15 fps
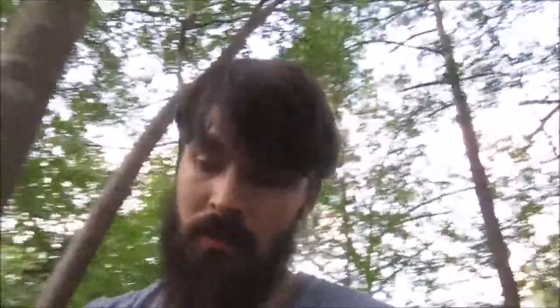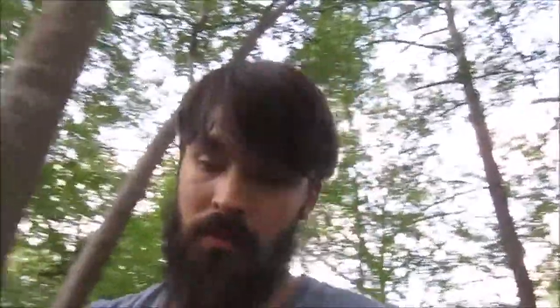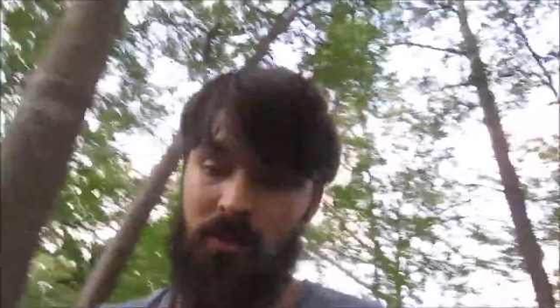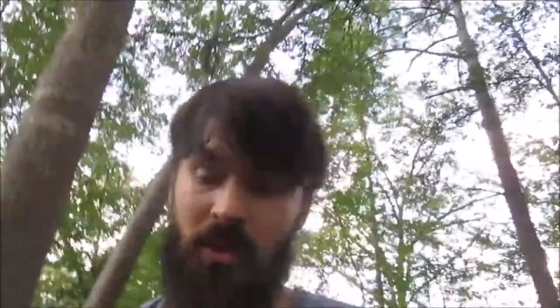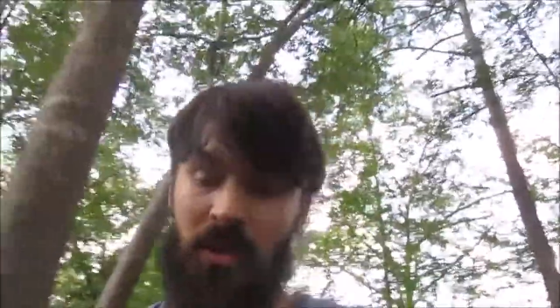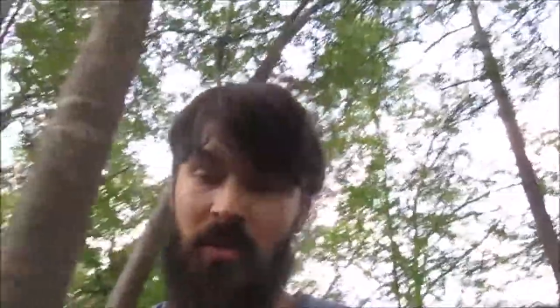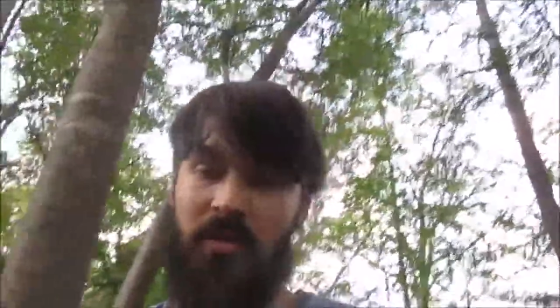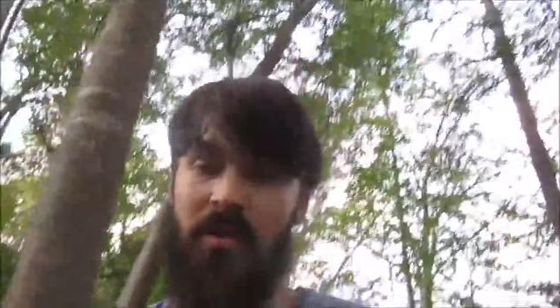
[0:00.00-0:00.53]

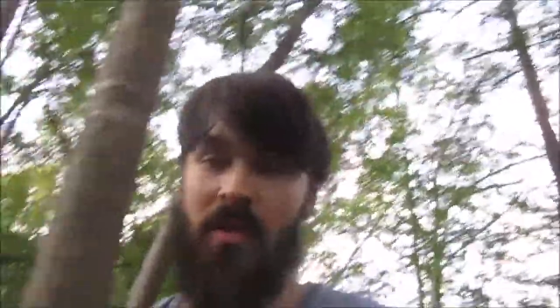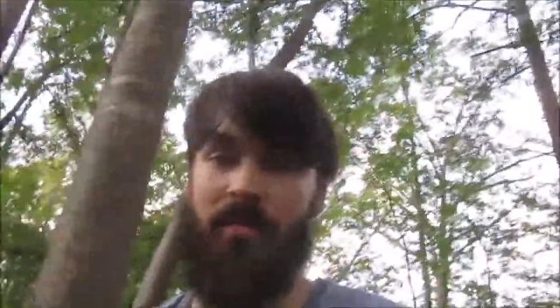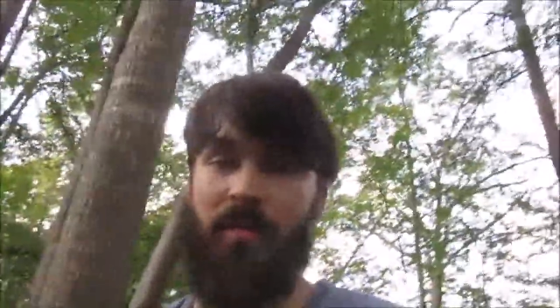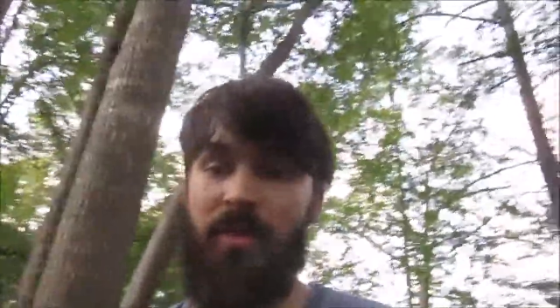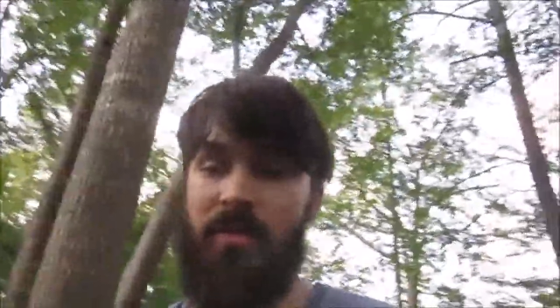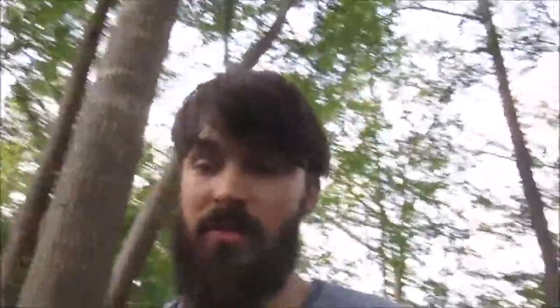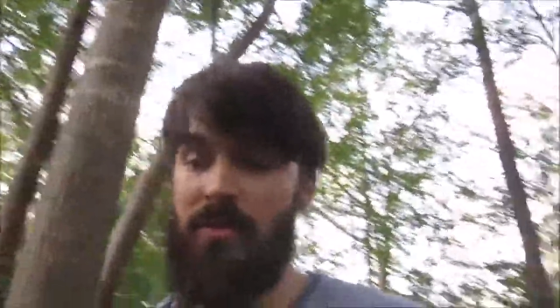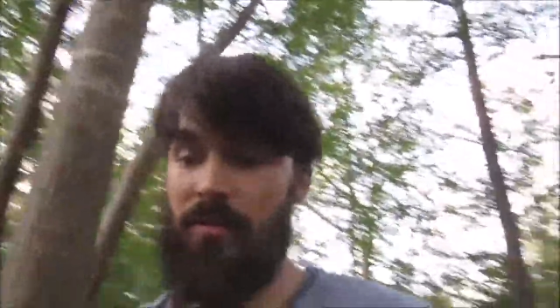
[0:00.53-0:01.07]
check to see if
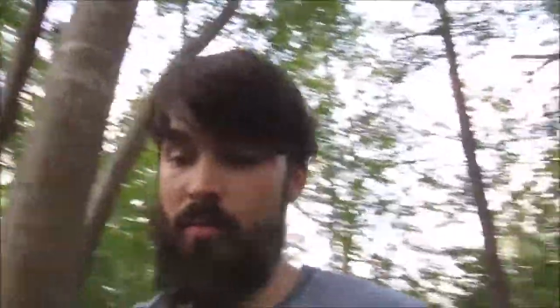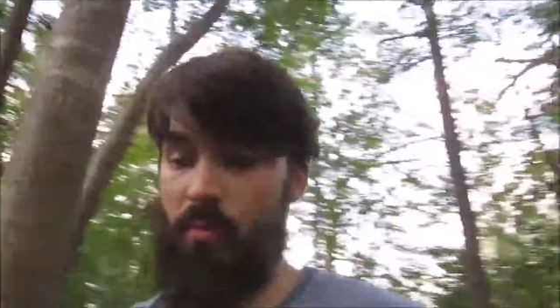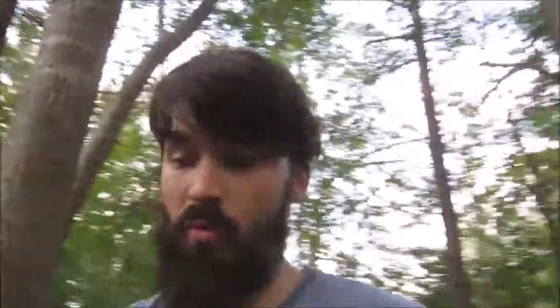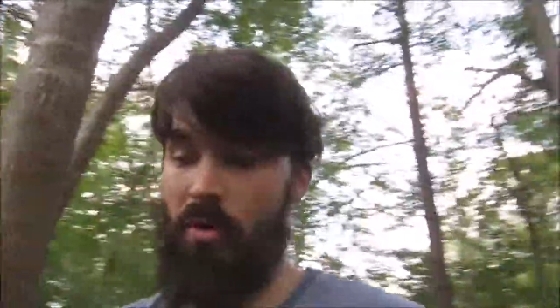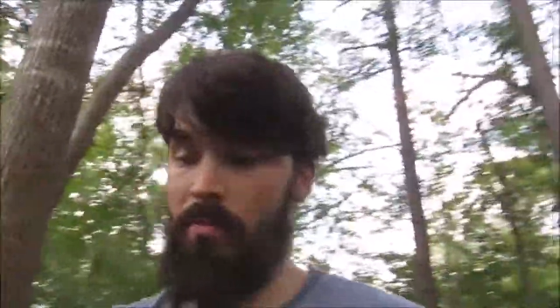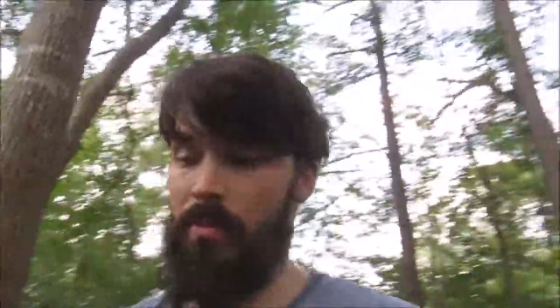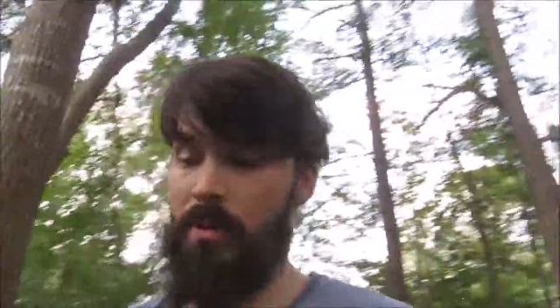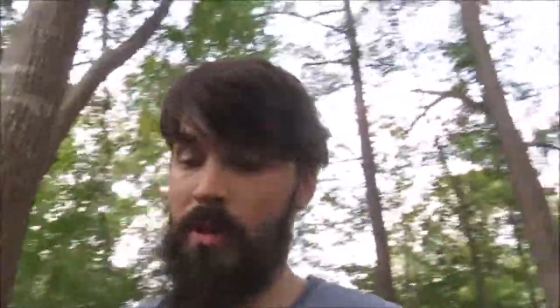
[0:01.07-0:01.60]
it's
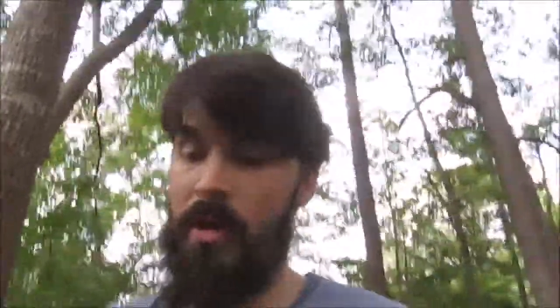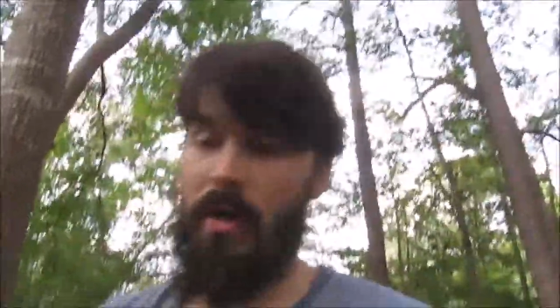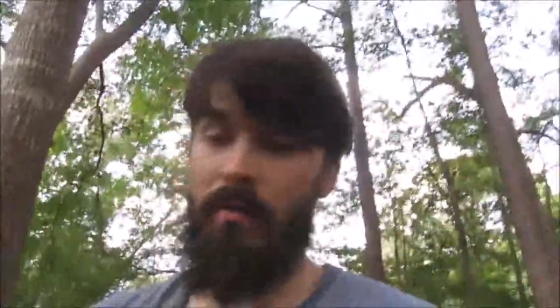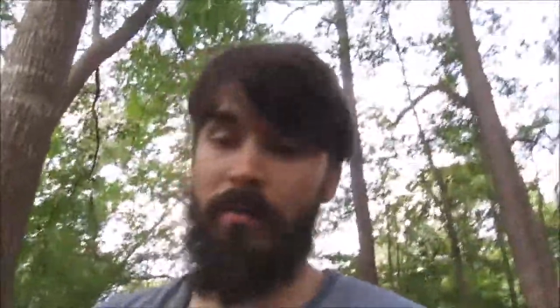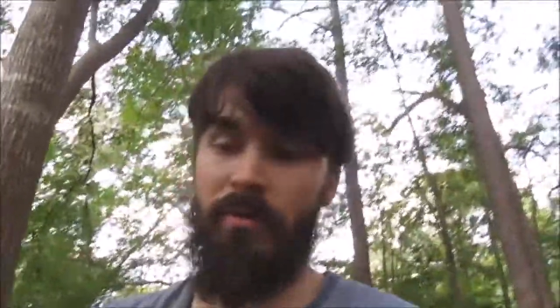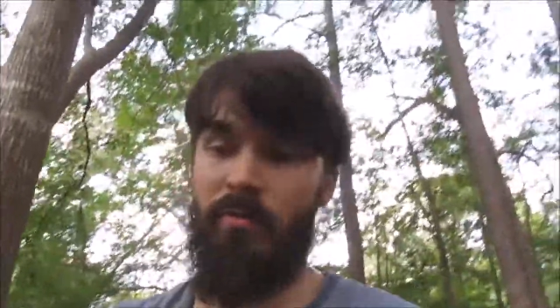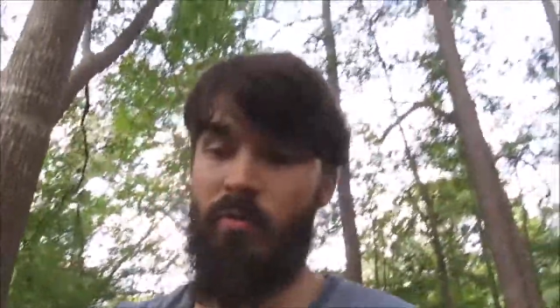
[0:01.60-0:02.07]
warped or not. If it's